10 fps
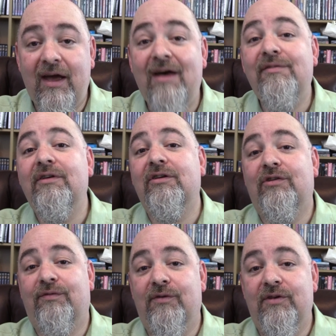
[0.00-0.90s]
evidence
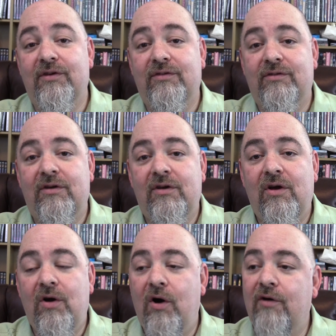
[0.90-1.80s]
for this
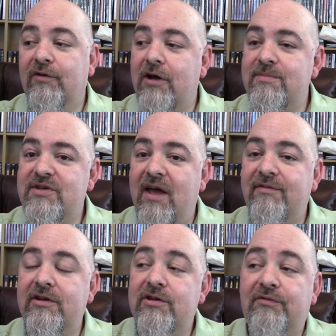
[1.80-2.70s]
overcomes the
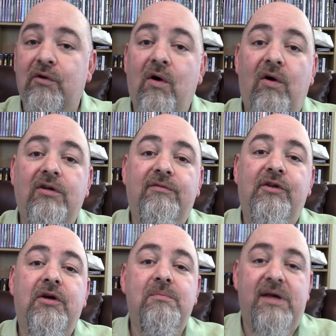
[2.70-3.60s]
evidence for all of
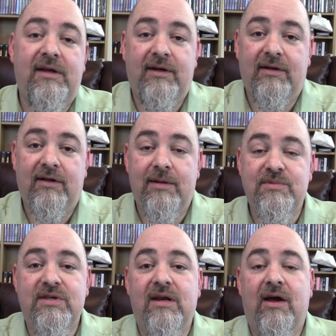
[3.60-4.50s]
the competing
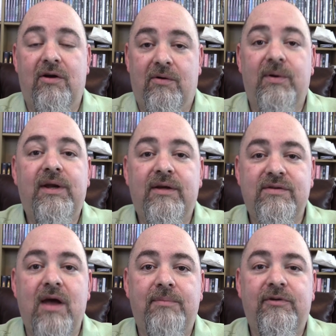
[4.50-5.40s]
claims that I already
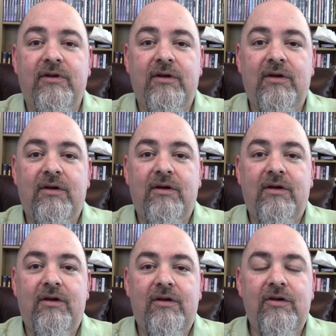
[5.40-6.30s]
accept.
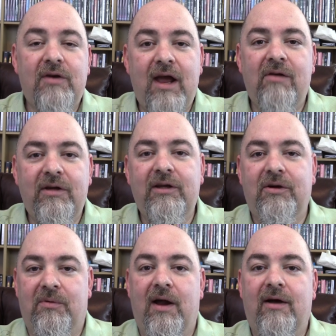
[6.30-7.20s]
You're carrying
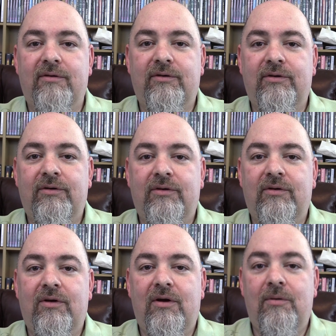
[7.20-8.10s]
around
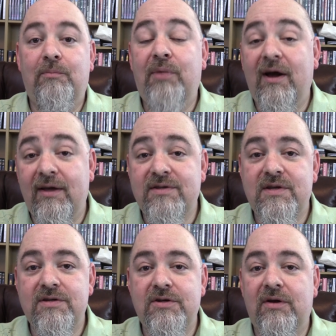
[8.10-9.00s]

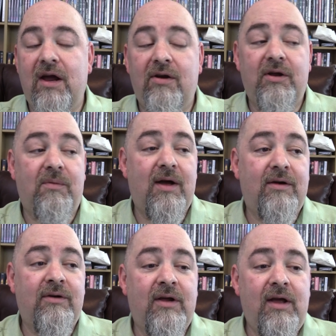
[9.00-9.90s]
biases. You're carrying
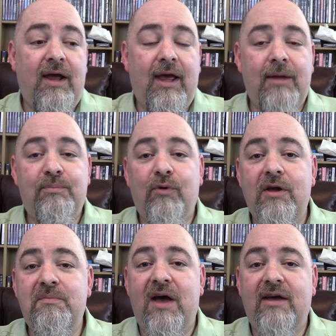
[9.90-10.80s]
around a
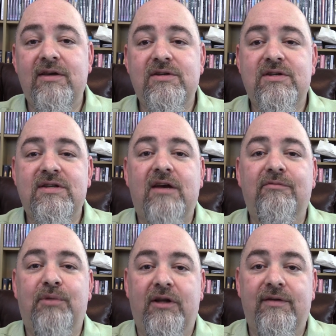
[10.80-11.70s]
prepackaged set
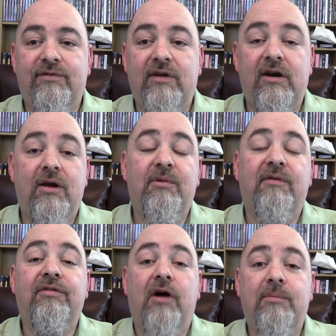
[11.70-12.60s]
of beliefs and a number
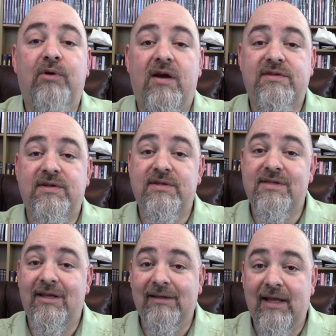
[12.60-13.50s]
of thought processes
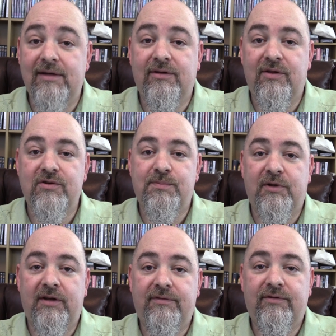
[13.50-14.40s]
that led to those
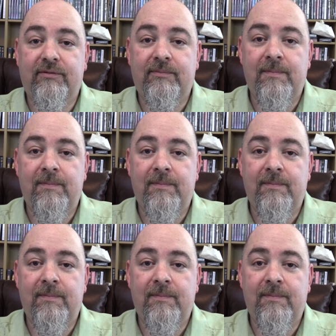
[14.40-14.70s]
beliefs.